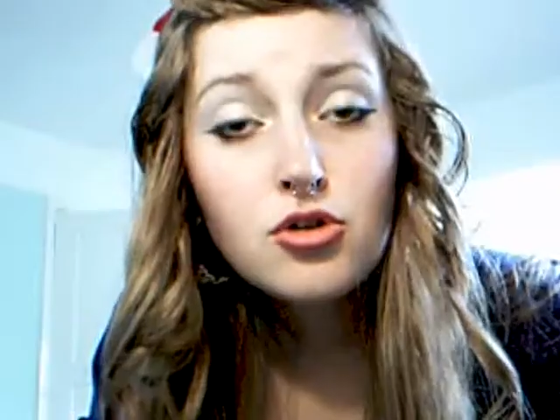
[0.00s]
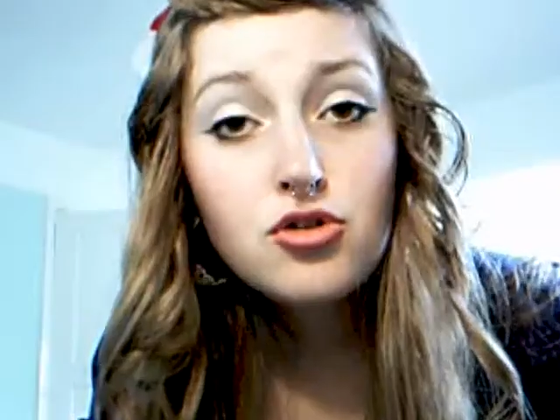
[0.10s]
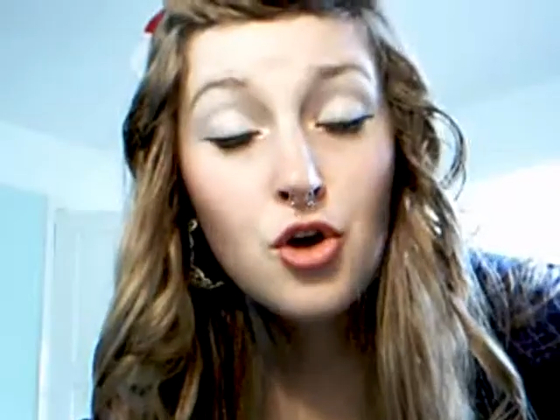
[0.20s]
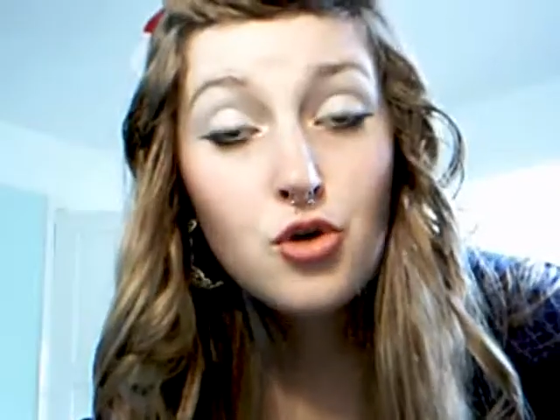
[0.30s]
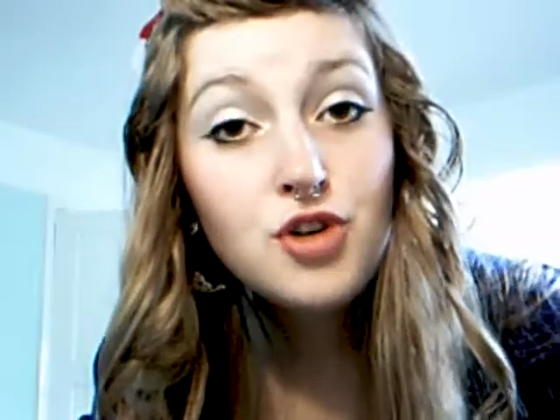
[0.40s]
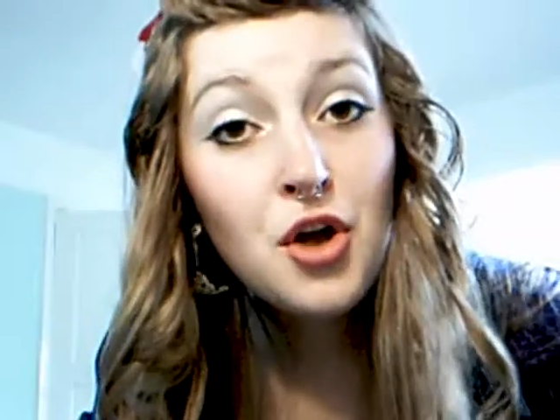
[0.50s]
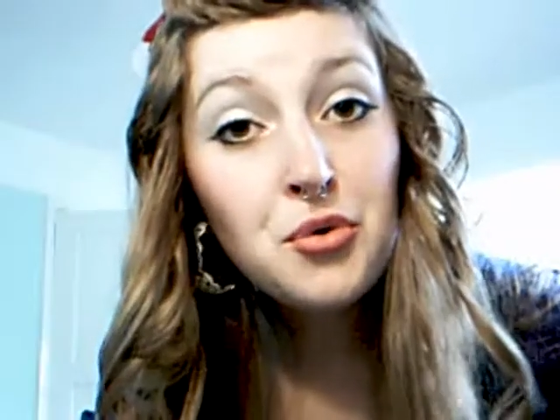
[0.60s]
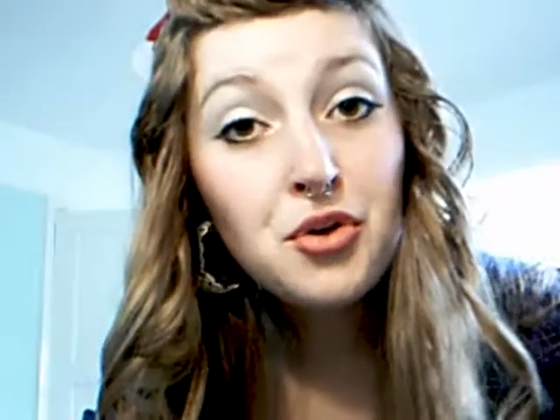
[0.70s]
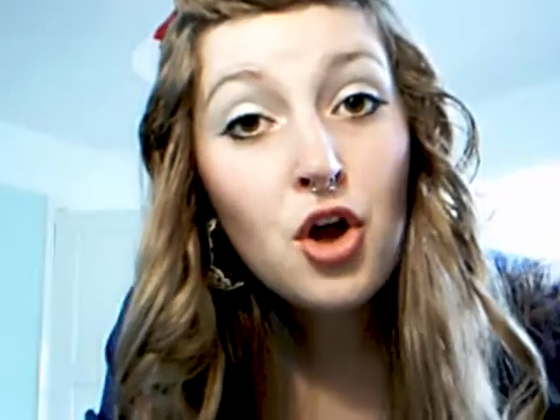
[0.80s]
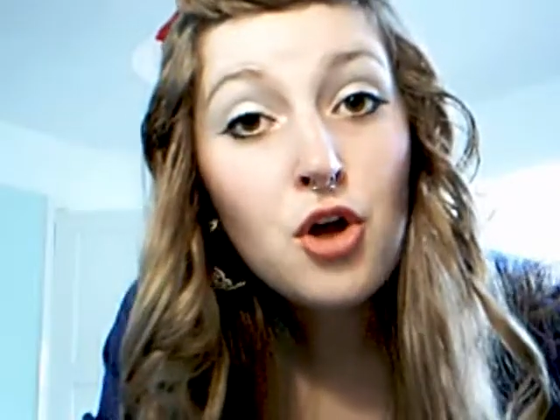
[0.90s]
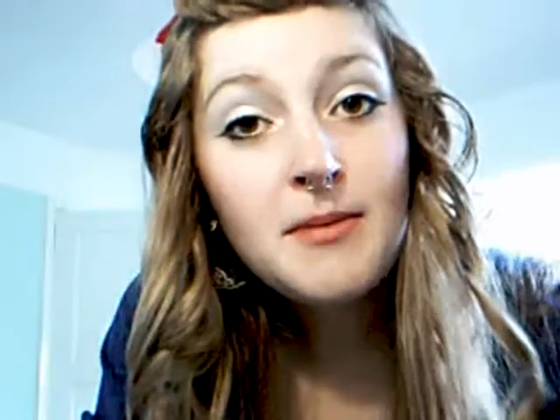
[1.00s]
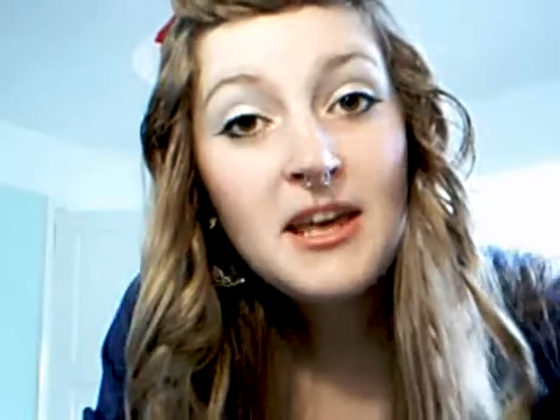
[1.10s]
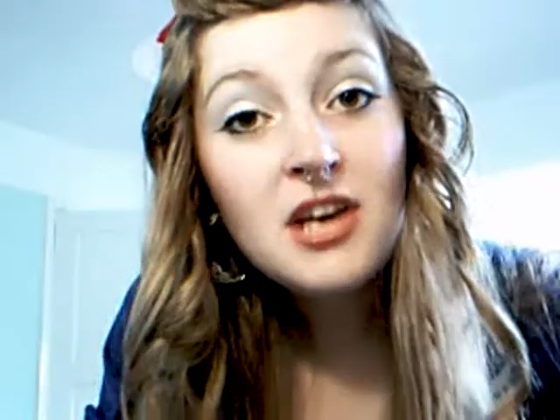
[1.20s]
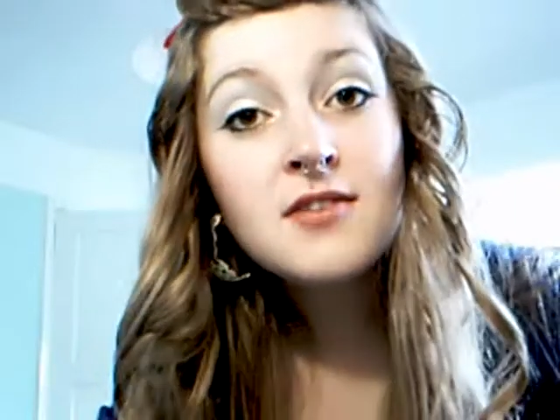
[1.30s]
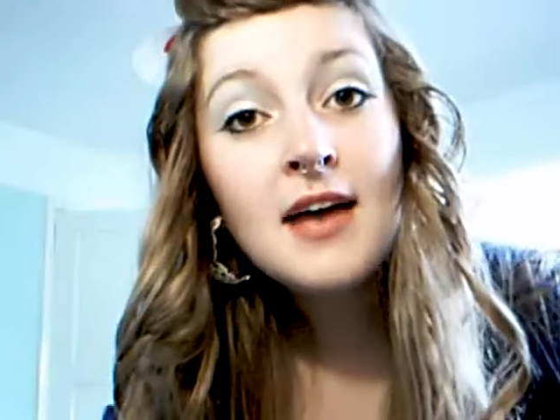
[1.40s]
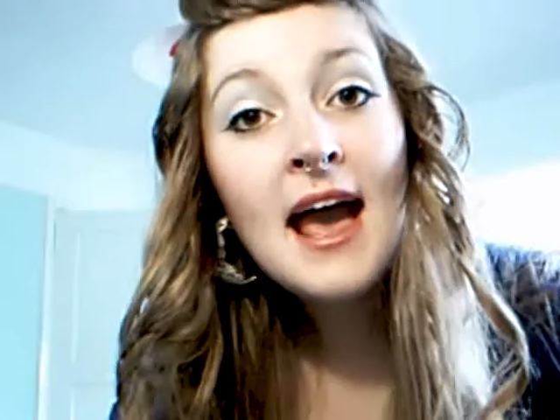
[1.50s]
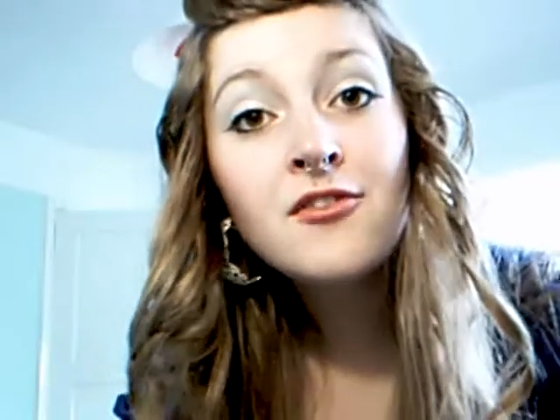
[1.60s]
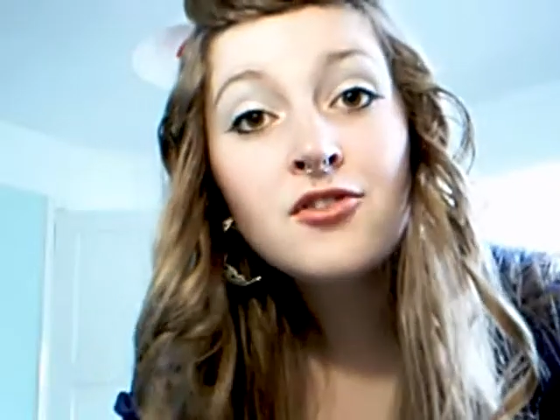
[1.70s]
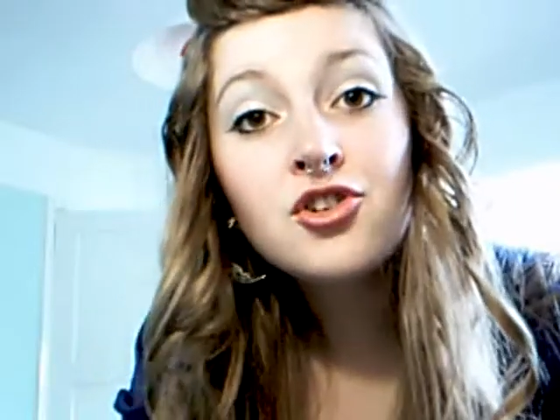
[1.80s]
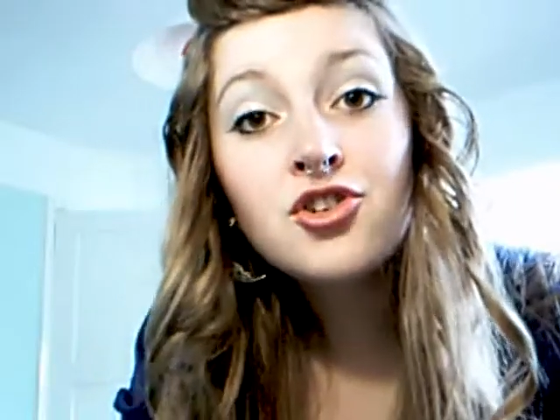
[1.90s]
So don't go because I
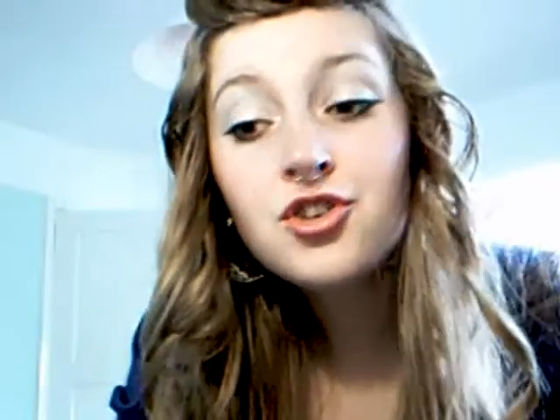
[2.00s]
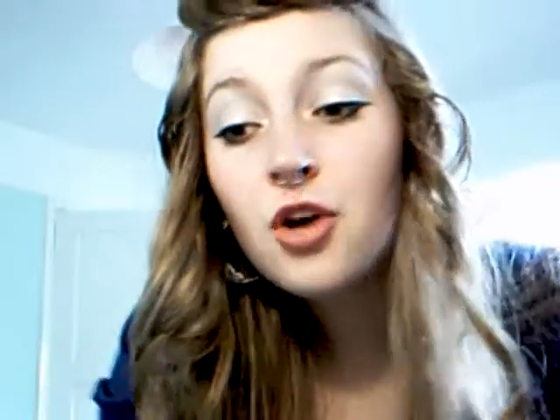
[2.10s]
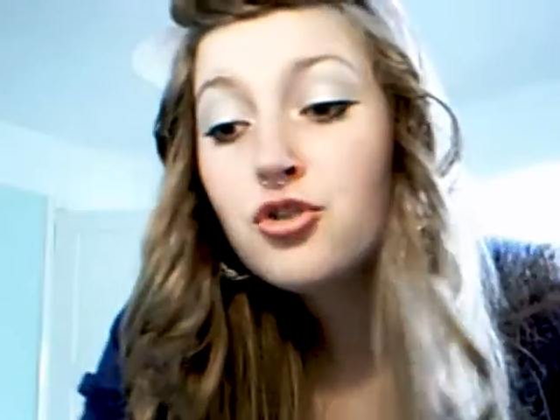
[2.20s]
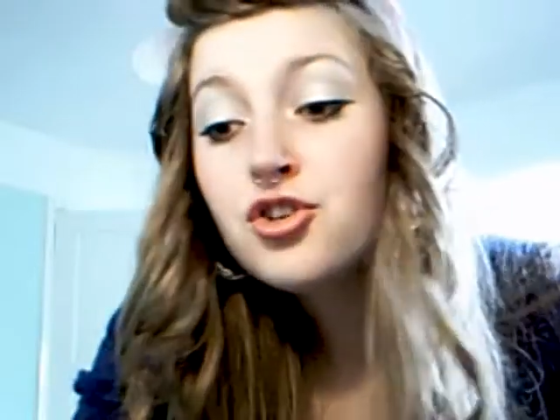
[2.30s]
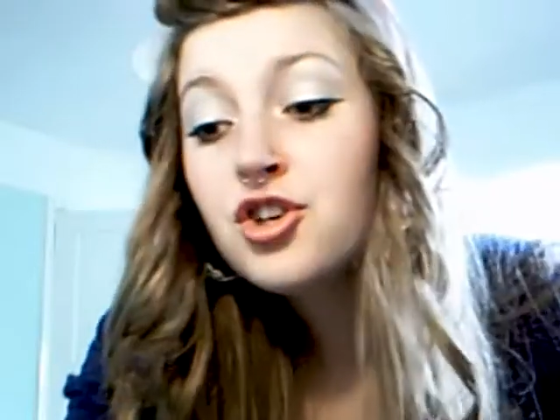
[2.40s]
haven't showed